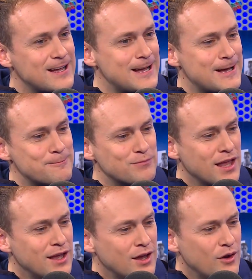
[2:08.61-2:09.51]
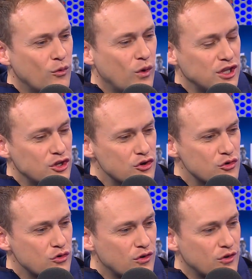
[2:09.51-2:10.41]
When
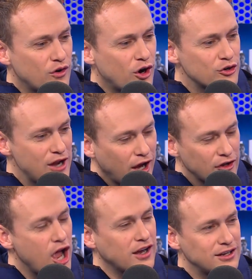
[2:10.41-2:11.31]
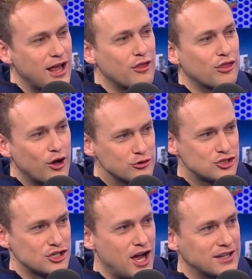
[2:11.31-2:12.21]
you are knocking down those
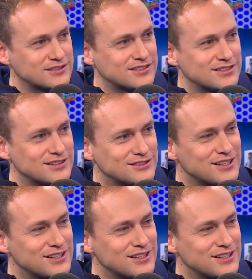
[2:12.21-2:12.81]
shots,